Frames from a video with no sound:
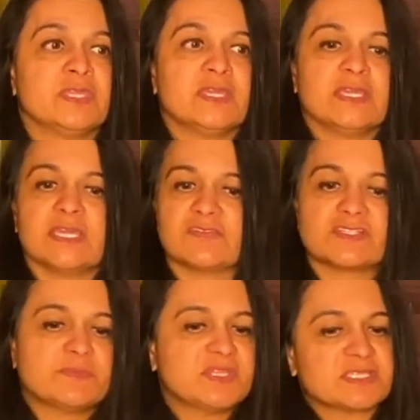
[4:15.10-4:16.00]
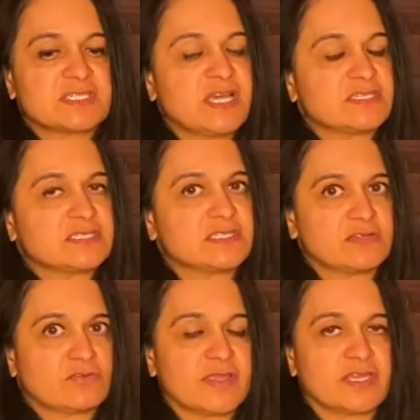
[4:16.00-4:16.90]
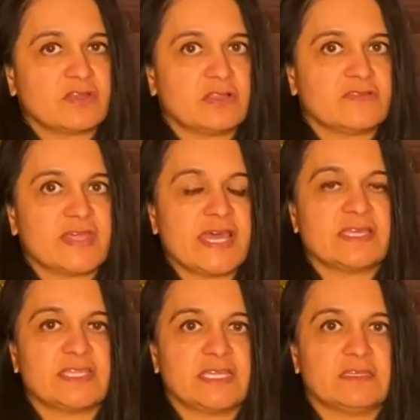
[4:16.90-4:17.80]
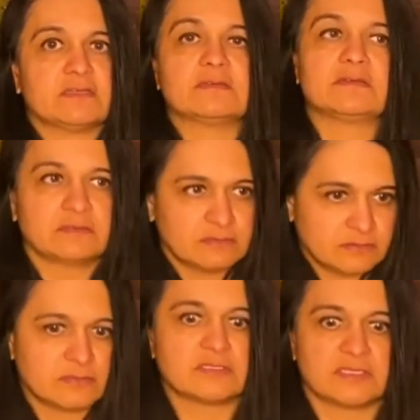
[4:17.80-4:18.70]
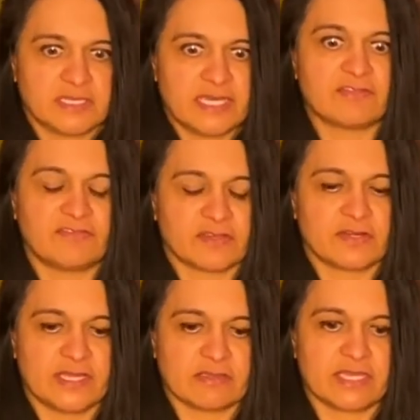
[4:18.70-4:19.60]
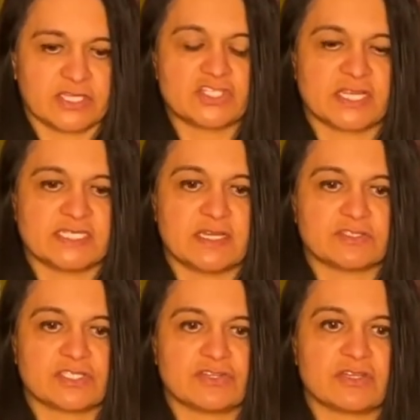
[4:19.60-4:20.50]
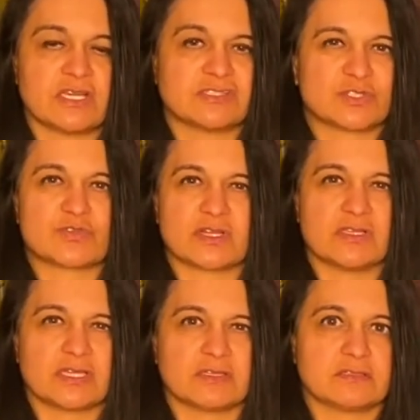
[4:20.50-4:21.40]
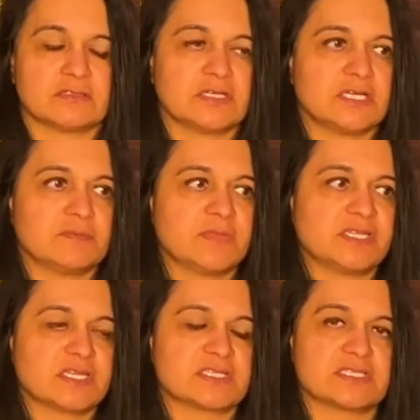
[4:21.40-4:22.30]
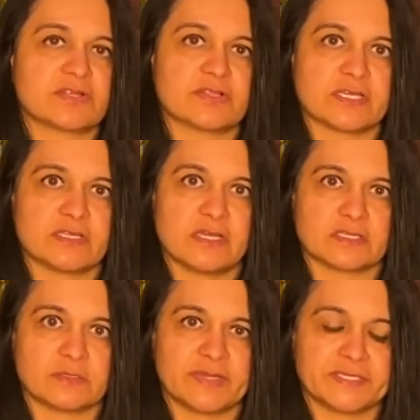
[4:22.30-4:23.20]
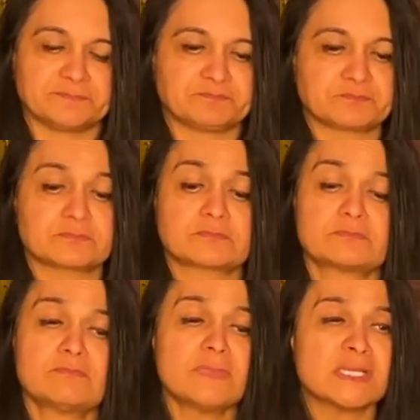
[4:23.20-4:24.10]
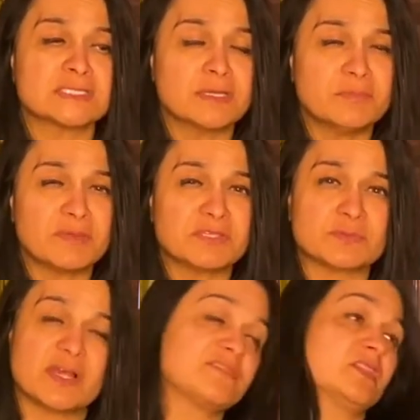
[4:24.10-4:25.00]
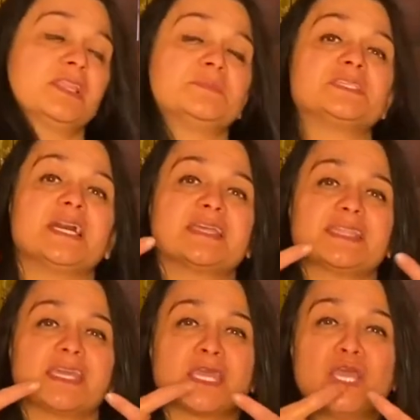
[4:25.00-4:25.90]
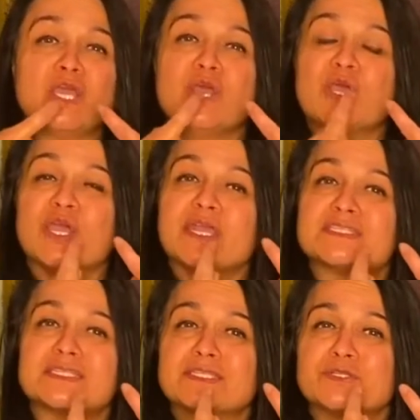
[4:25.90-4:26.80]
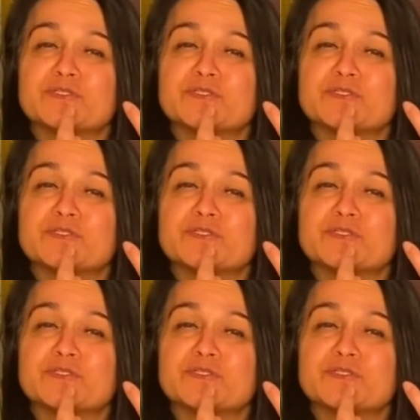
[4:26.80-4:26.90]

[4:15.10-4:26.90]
if something's not sitting right in all of that, then get it figured out, get it checked out, so you're not struggling unnecessarily along the way. Some babies will have the lip tie thing. It's a little